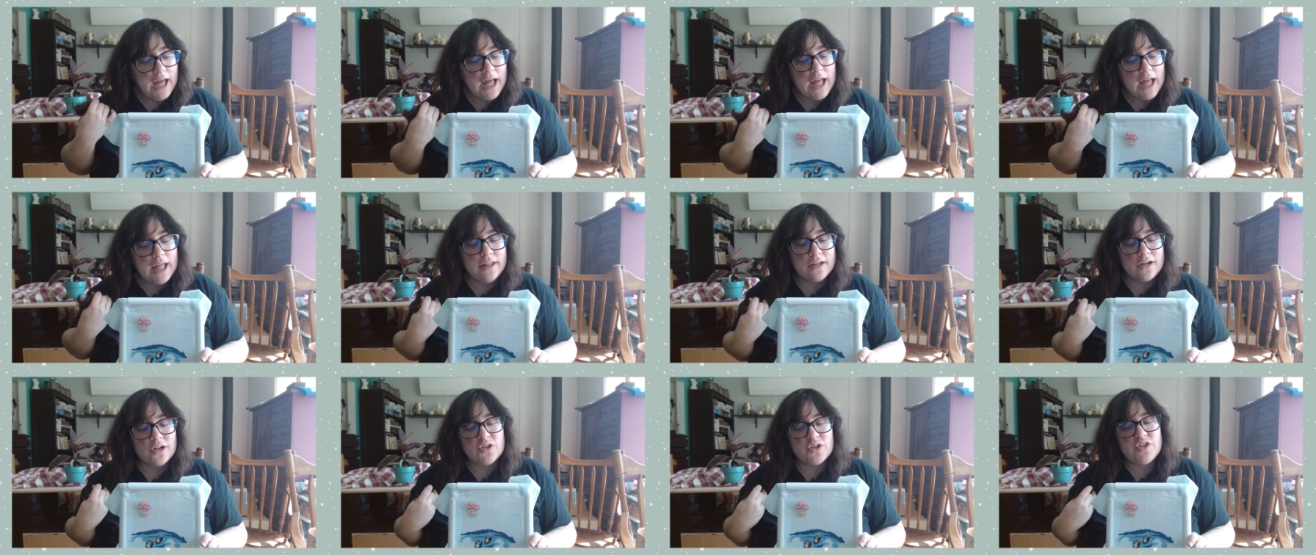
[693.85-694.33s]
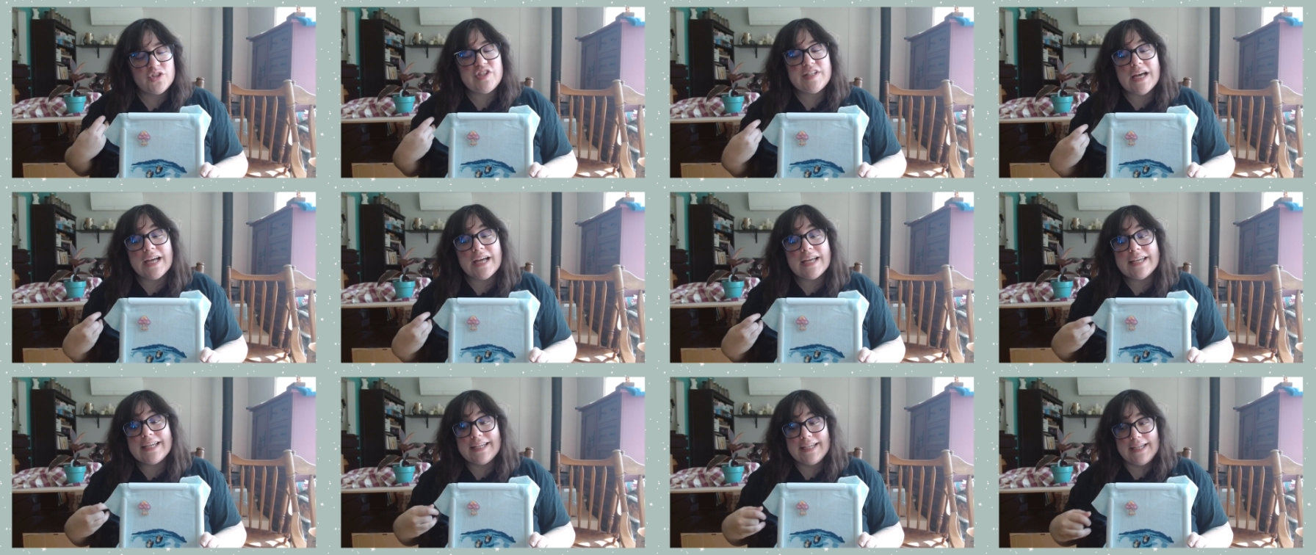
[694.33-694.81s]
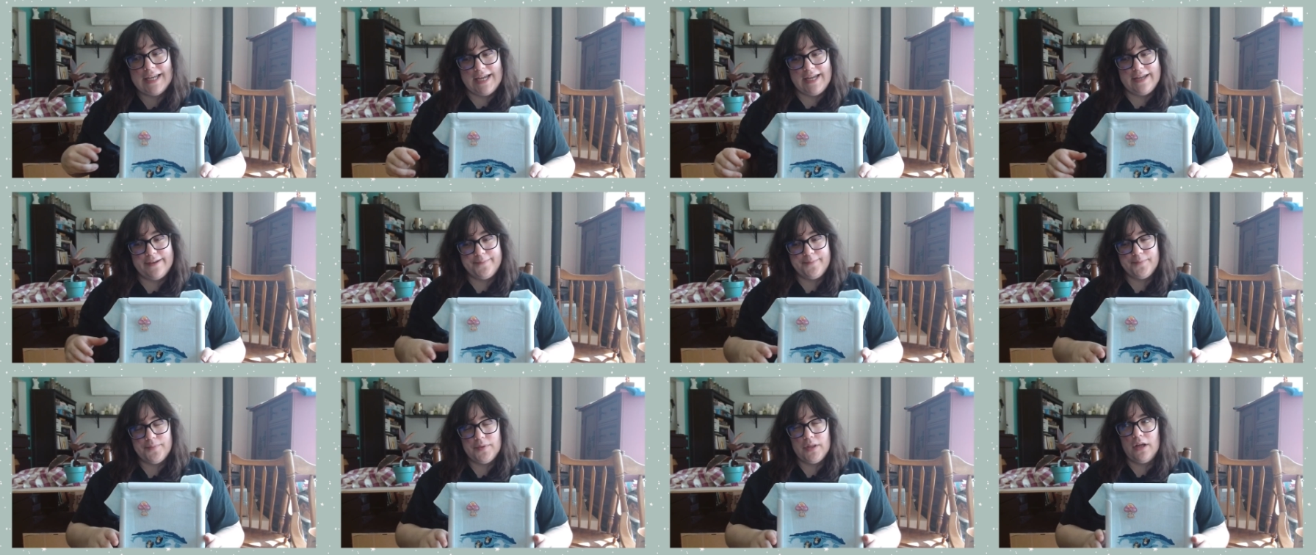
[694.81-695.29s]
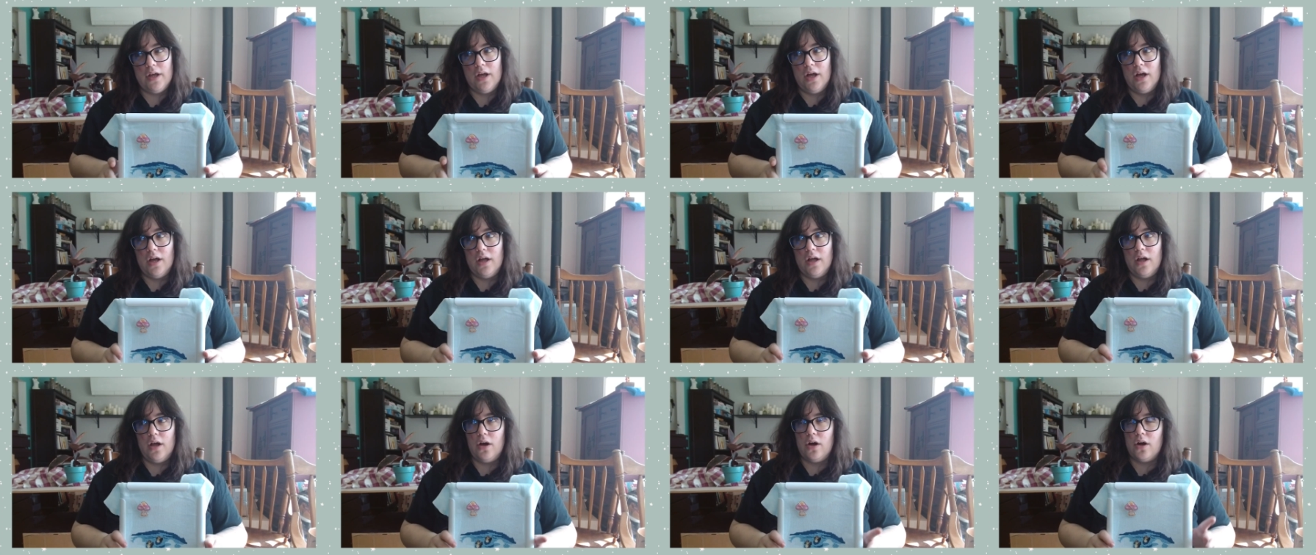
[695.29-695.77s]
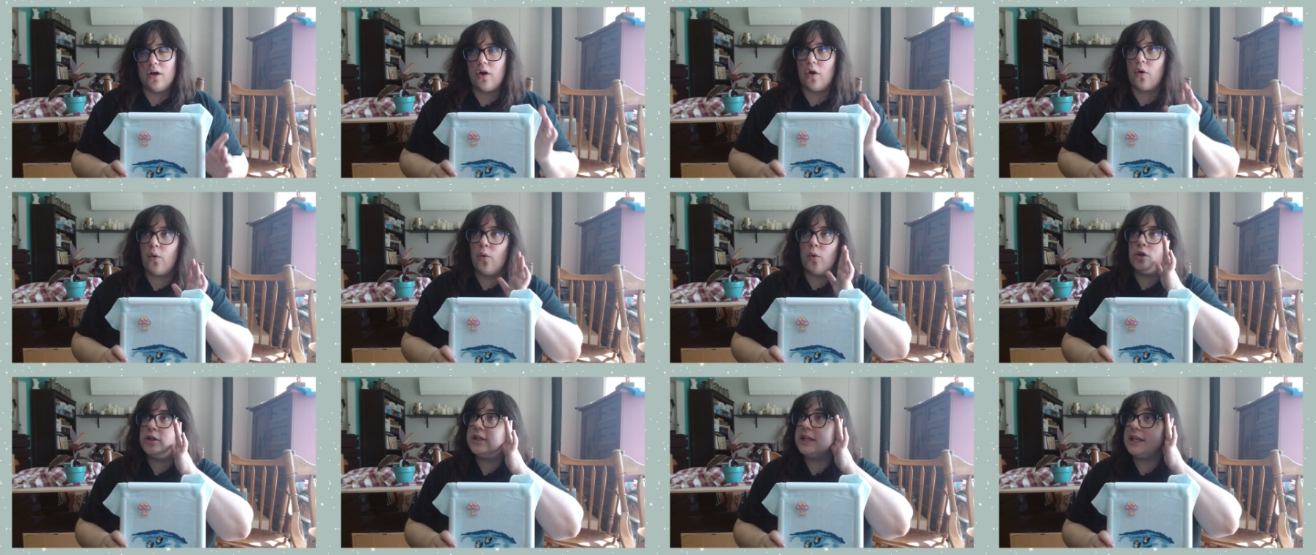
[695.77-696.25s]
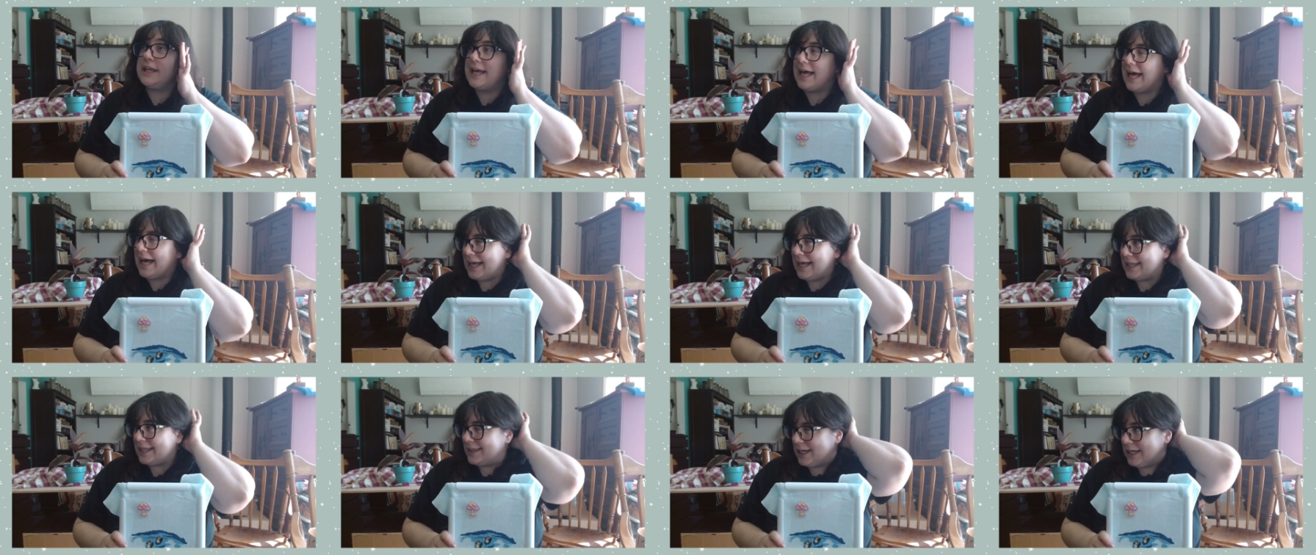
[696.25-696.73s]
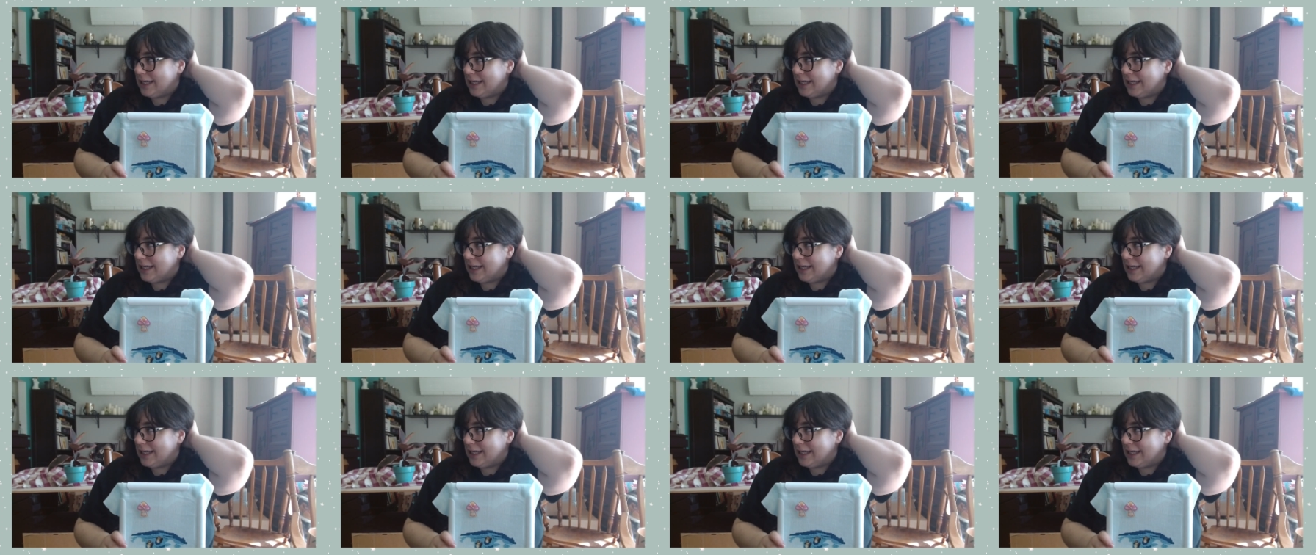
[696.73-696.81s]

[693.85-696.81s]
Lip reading: And then our second game, our goalie had